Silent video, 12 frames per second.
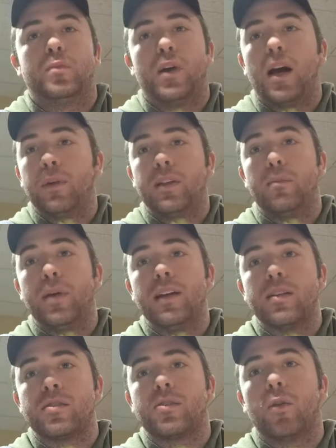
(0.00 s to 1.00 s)
probably the
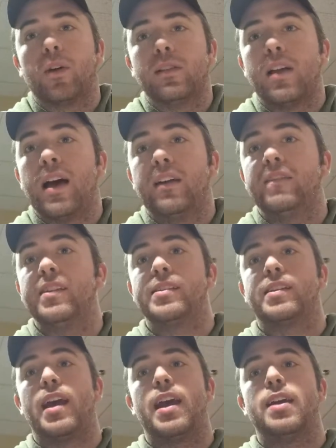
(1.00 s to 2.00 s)
biggest storyline of this
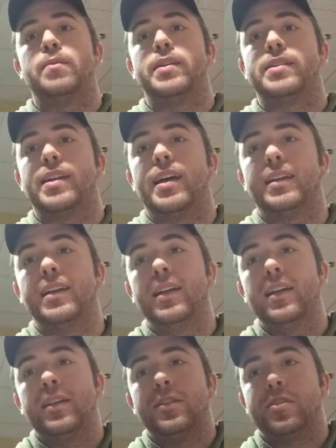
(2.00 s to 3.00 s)
game is that
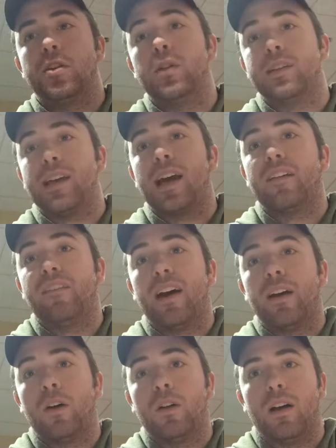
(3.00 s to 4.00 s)
Tua
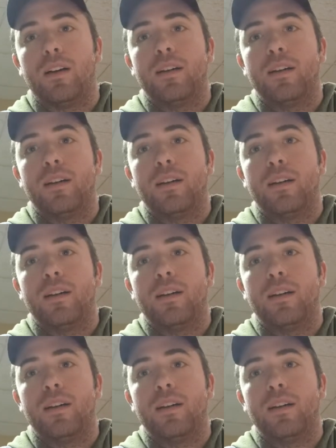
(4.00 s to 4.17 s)
Tagovailoa,